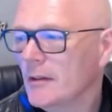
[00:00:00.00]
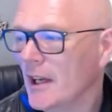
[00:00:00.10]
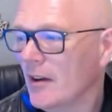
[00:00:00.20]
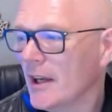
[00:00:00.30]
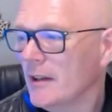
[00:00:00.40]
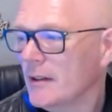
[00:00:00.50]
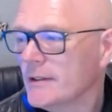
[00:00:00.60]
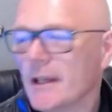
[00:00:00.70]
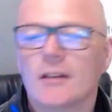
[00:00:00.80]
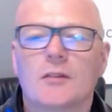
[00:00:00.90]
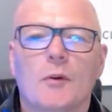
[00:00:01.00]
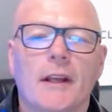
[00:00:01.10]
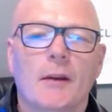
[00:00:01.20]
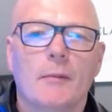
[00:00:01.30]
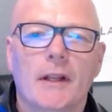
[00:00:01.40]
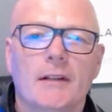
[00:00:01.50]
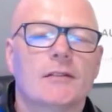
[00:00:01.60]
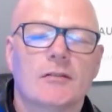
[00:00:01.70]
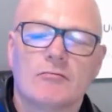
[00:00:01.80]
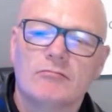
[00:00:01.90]
Yeah, okay, it's taken 28
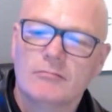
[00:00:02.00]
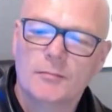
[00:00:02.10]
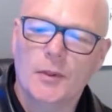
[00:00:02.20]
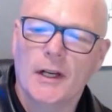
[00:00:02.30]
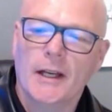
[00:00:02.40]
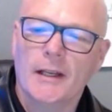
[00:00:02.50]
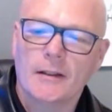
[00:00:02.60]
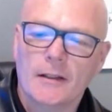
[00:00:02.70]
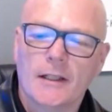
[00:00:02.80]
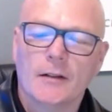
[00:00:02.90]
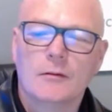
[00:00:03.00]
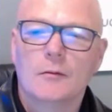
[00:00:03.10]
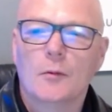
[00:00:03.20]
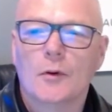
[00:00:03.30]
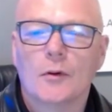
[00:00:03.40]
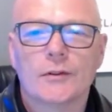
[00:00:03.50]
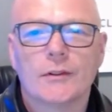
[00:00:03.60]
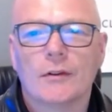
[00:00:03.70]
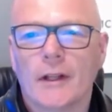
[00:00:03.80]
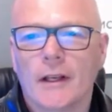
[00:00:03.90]
minutes, but hey, you know, we're all
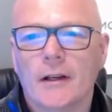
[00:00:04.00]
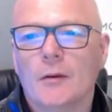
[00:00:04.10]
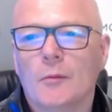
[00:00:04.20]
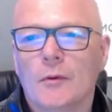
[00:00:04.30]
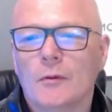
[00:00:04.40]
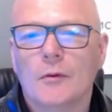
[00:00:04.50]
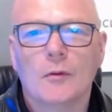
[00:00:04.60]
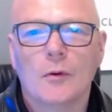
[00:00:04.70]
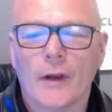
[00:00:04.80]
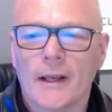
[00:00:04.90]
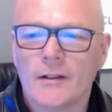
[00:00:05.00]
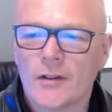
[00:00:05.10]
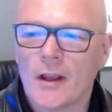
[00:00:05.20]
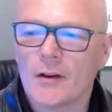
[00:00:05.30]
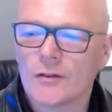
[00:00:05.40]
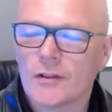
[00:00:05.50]
still here and we're all getting sales.